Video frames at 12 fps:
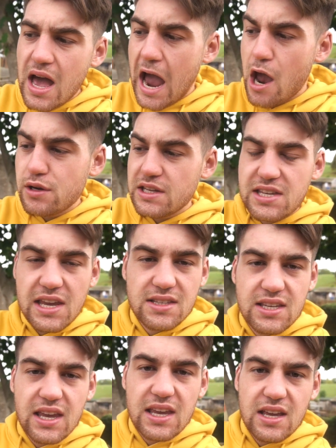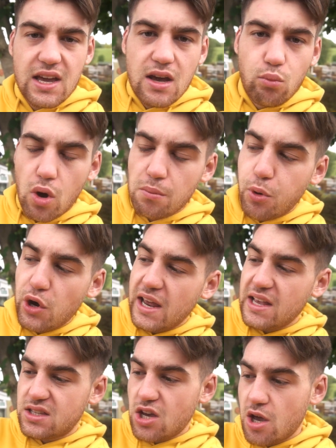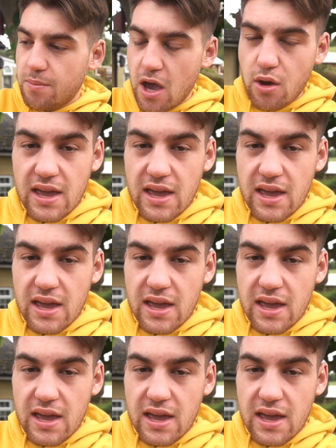Audi TT 1.8 turbo.